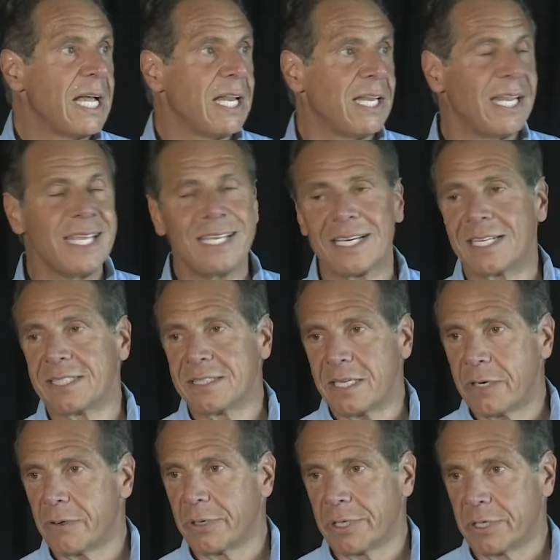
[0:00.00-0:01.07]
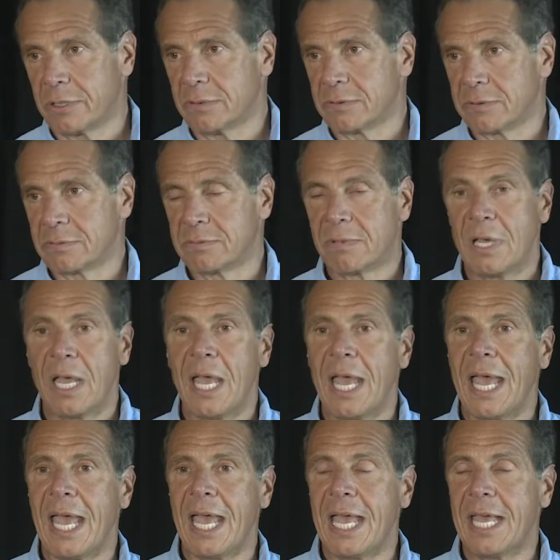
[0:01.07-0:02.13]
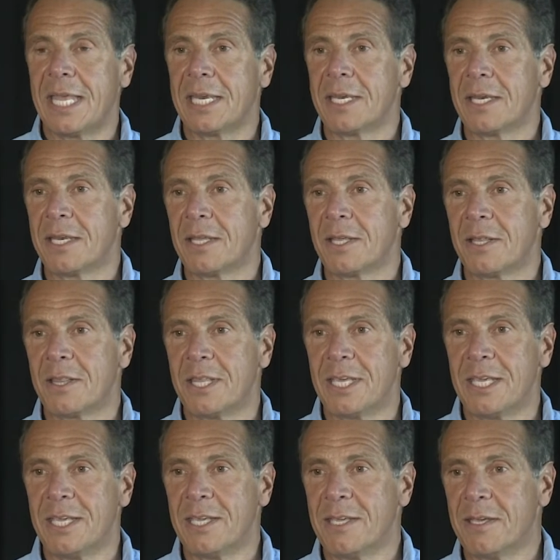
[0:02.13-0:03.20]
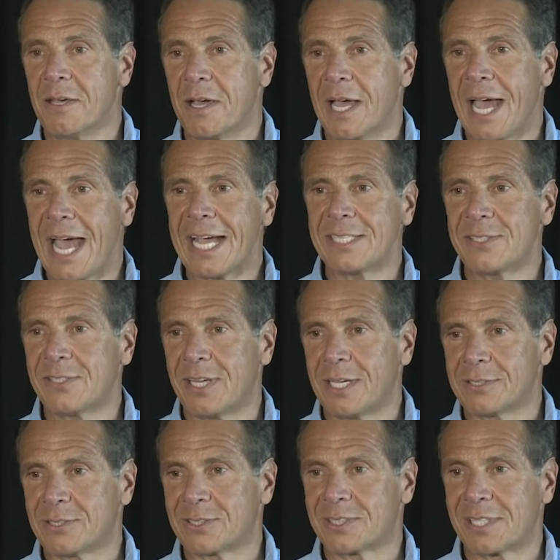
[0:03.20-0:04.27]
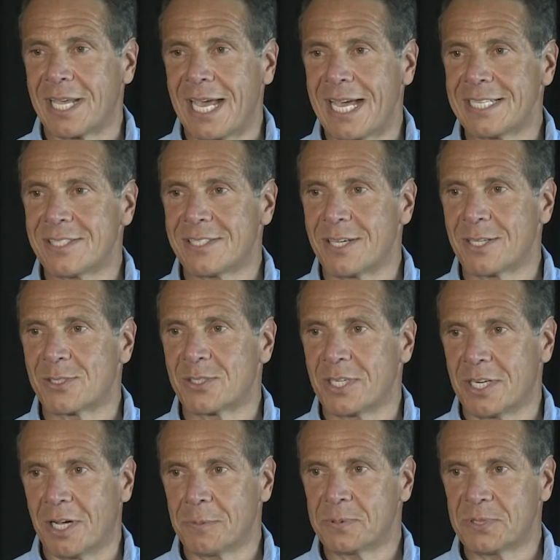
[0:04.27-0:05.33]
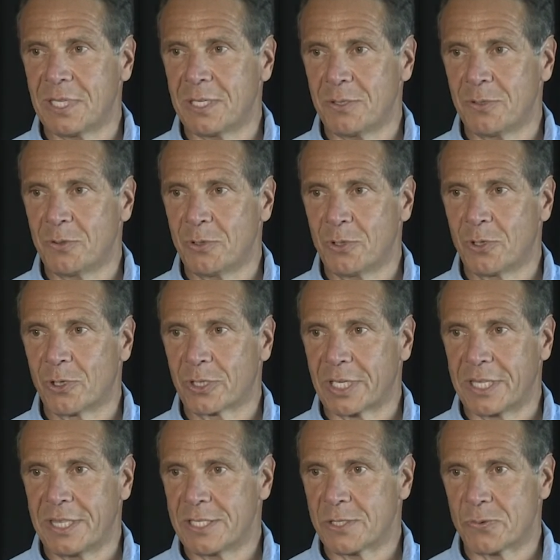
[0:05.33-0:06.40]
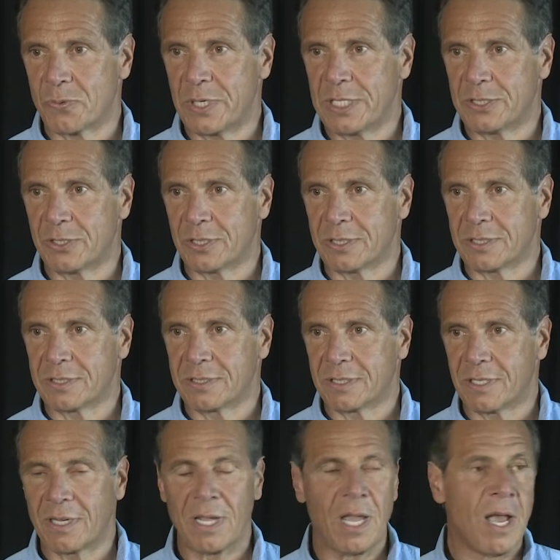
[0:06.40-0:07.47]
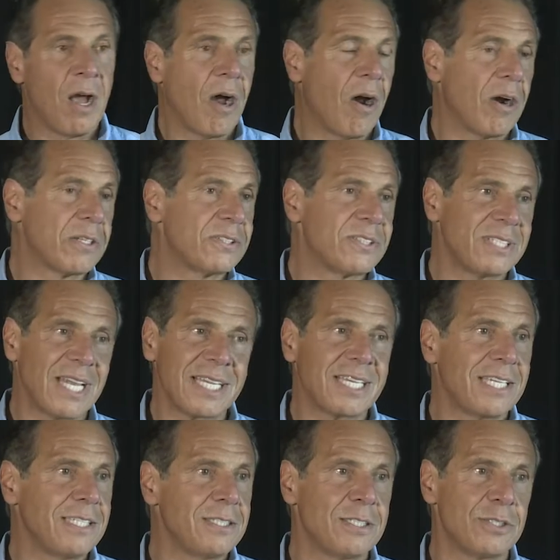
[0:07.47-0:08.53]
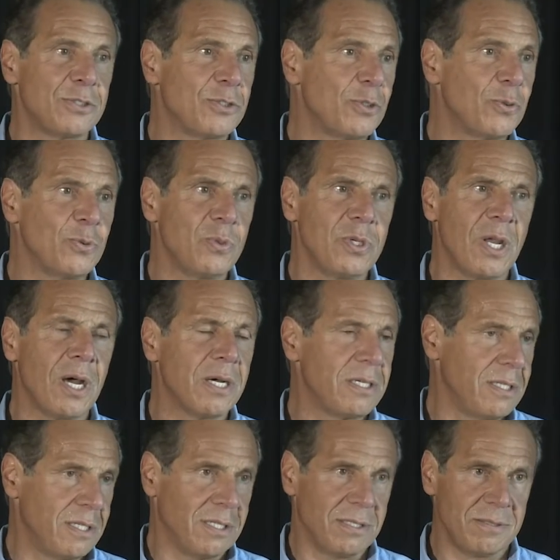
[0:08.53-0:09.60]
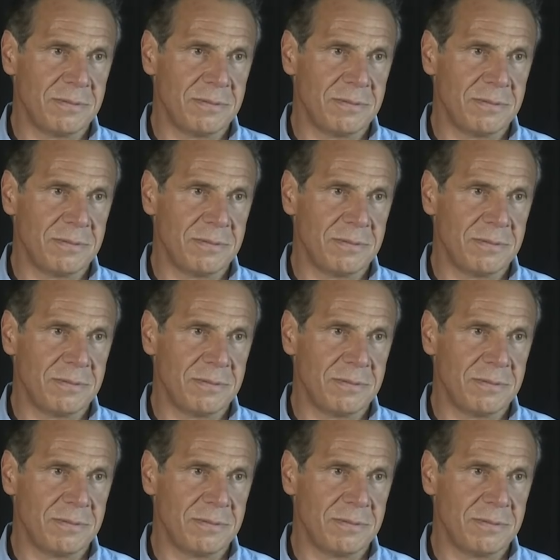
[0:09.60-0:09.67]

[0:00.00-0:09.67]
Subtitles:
Lake Ontario. And the assets in upstate New York in this region are second to none.